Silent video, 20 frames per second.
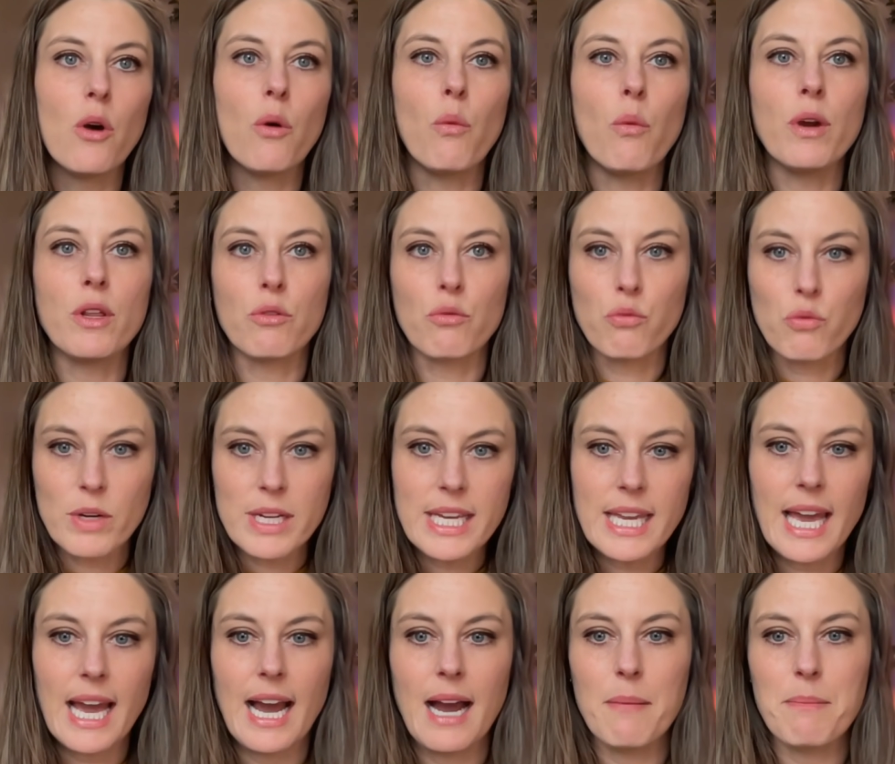with
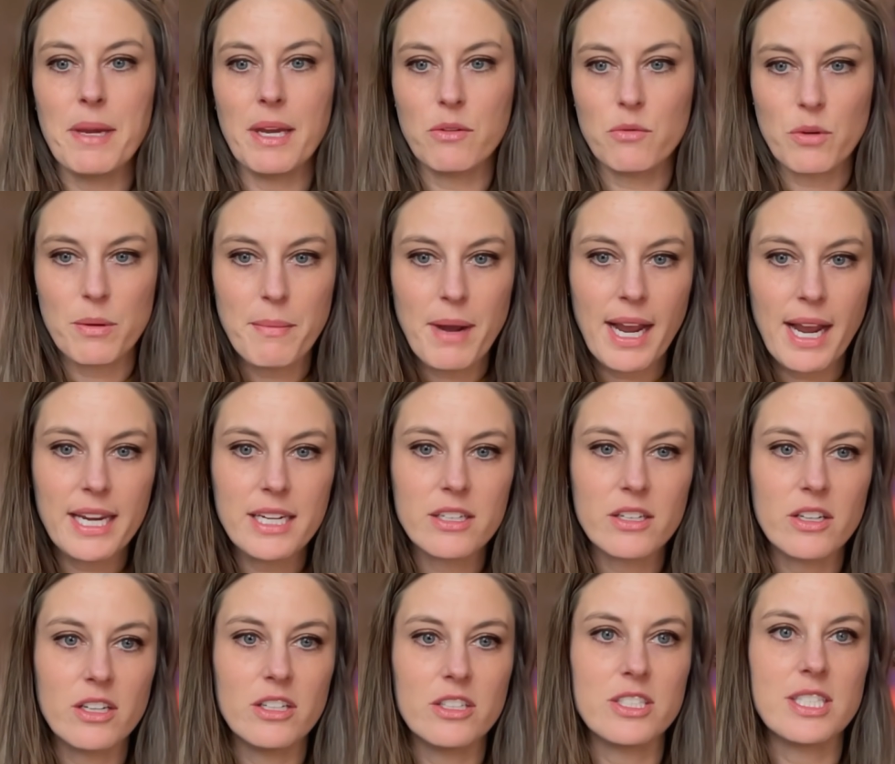recap and
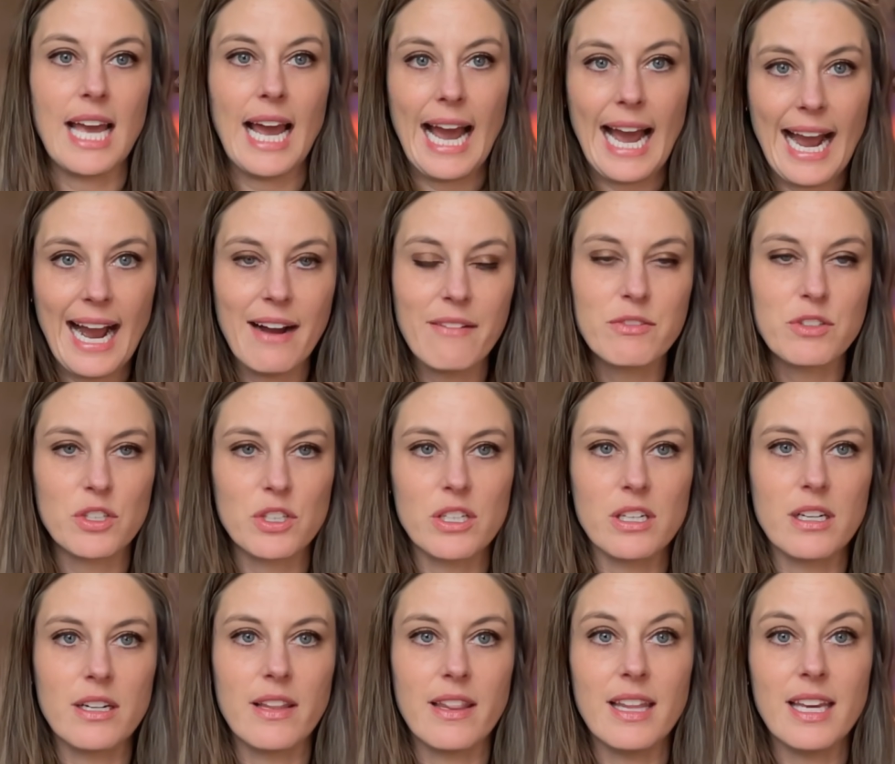reminders
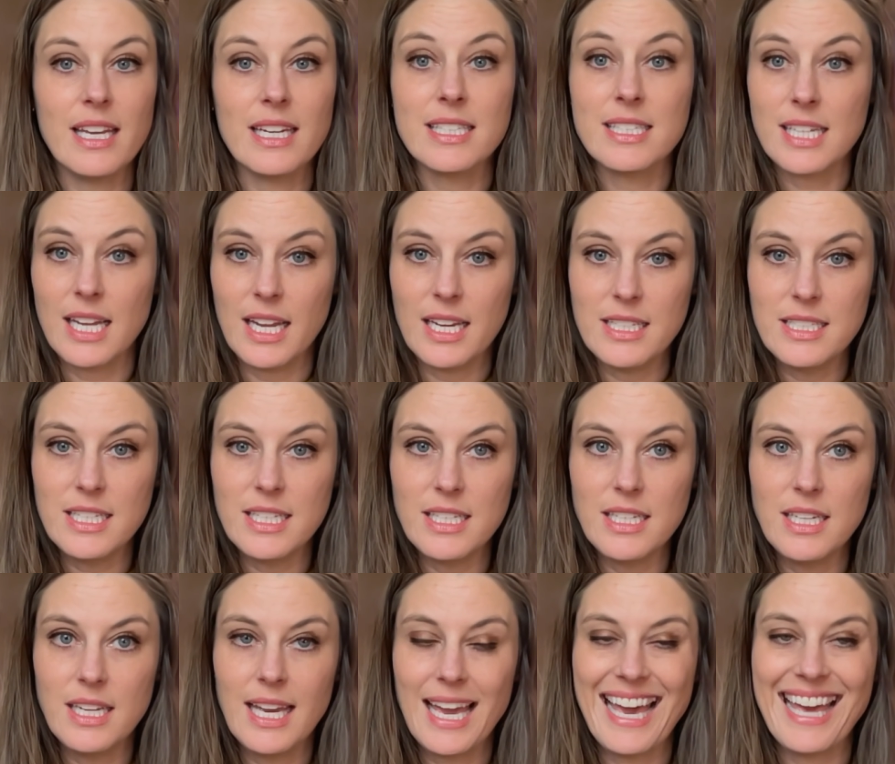after they attended.